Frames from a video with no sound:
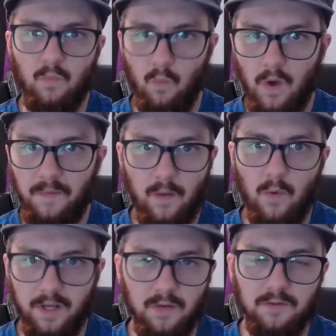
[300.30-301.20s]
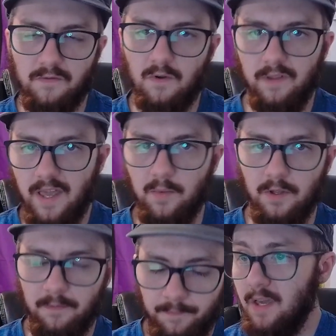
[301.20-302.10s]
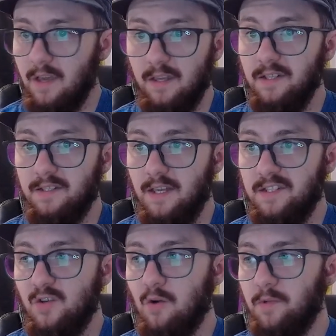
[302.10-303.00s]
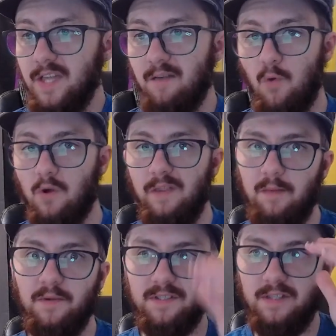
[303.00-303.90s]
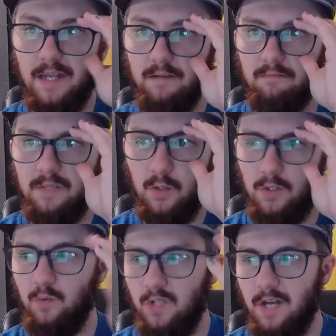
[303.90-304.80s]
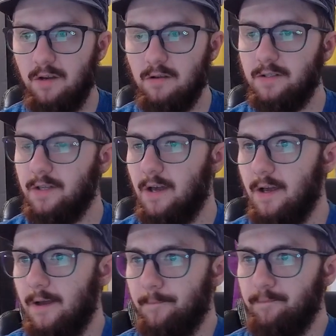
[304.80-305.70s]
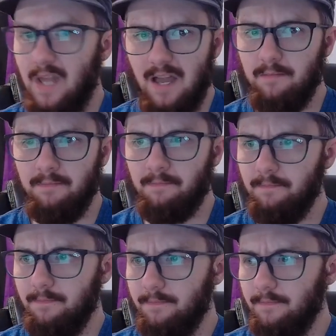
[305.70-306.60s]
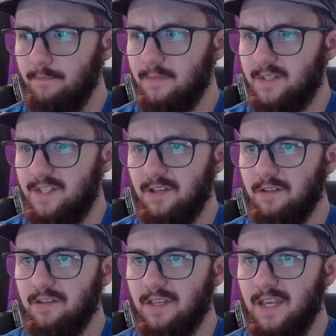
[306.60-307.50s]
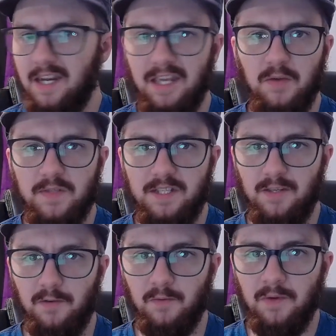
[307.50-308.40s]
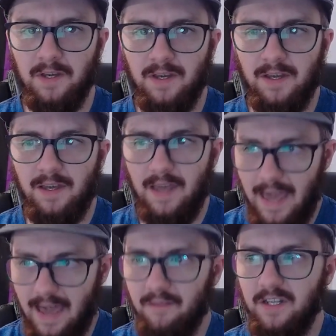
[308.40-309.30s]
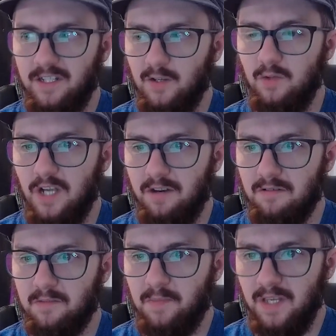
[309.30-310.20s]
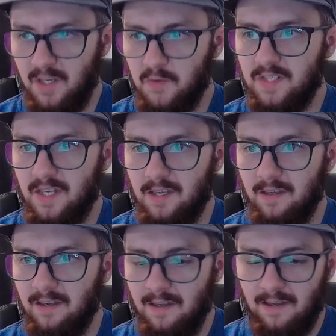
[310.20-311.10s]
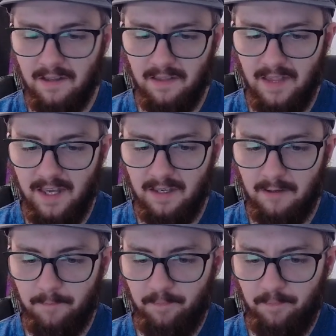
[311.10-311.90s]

what they want to use for a label. But yeah, it's normal to have more labels than you do genders. I'm still getting used to having 2 genders, but using like,